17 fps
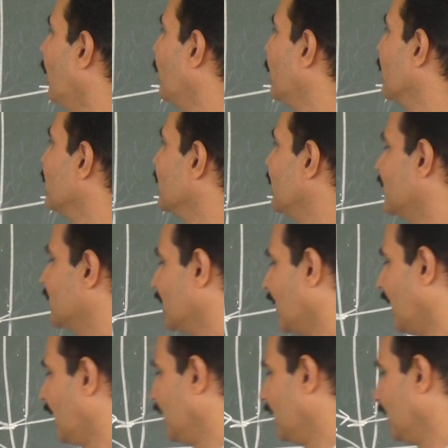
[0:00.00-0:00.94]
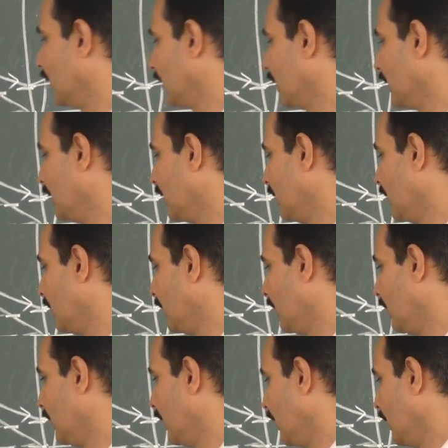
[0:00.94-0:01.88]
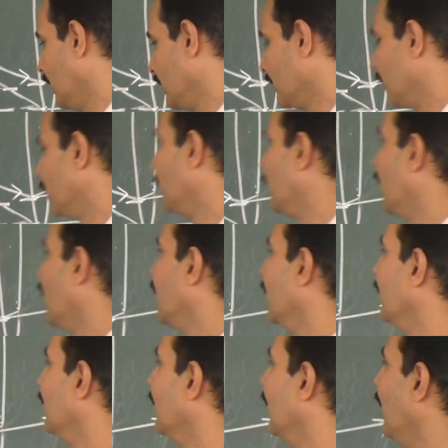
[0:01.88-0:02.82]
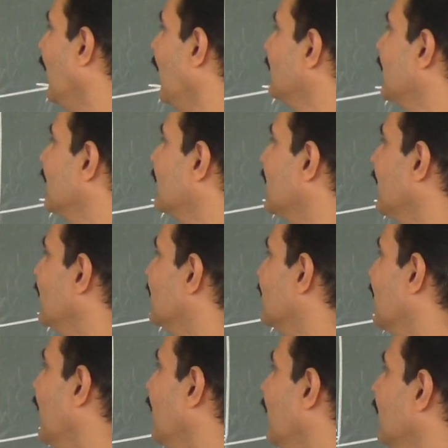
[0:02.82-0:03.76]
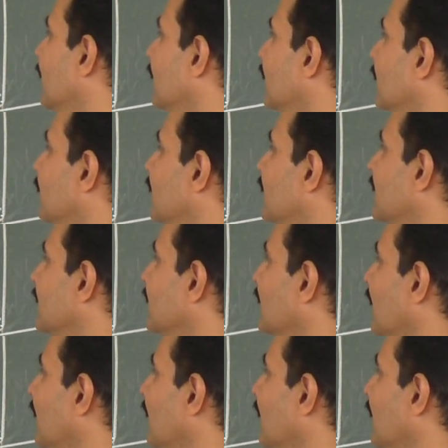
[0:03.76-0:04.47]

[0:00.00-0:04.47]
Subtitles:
opposite side by adjacent side, which is